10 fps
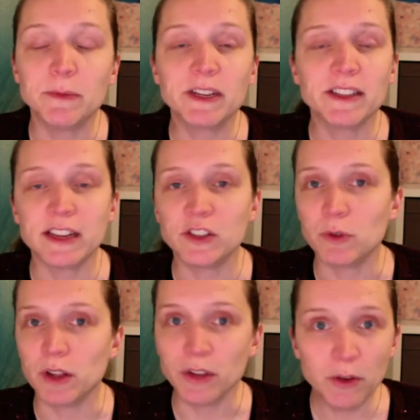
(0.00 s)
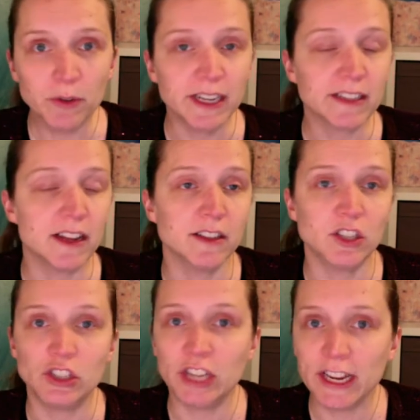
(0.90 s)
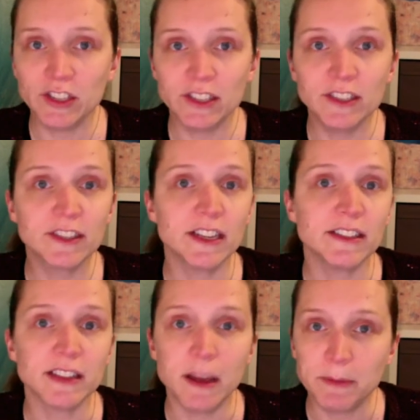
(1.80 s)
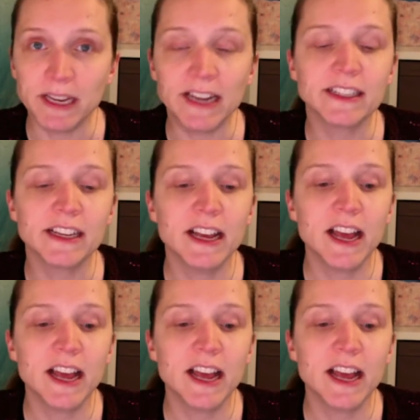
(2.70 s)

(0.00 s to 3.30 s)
because as you all know, technology changes, things update.